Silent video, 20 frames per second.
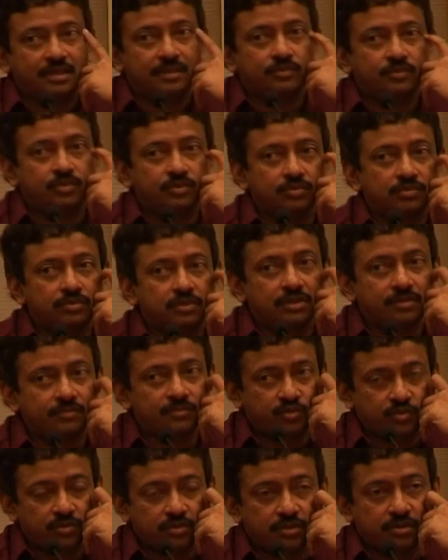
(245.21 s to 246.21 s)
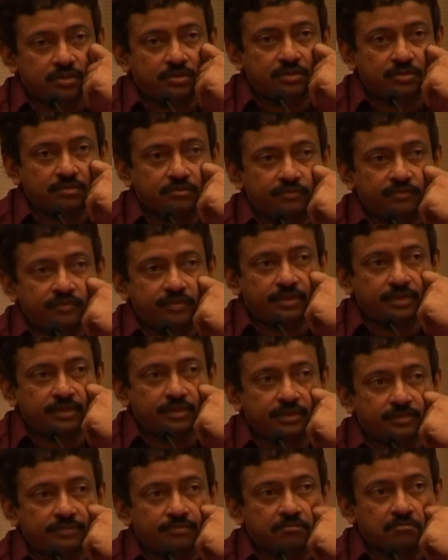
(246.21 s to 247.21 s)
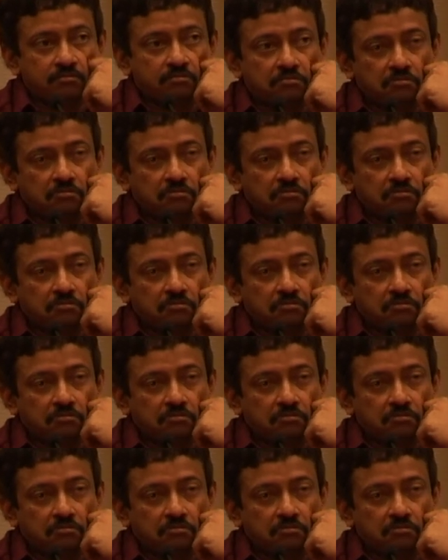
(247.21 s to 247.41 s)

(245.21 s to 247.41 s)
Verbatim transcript: Come to terms with it for the